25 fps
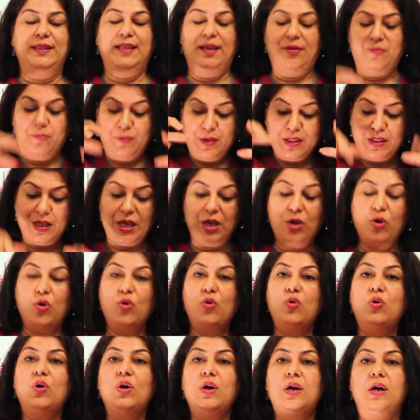them when they
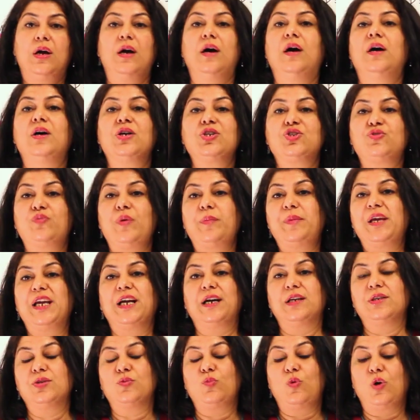go swimming
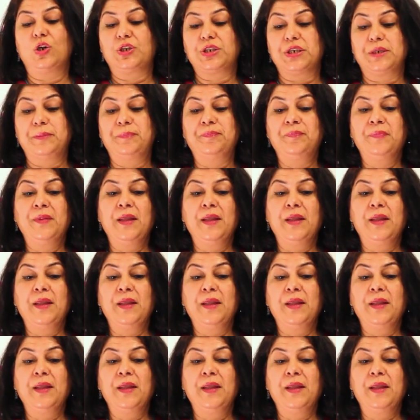underwater.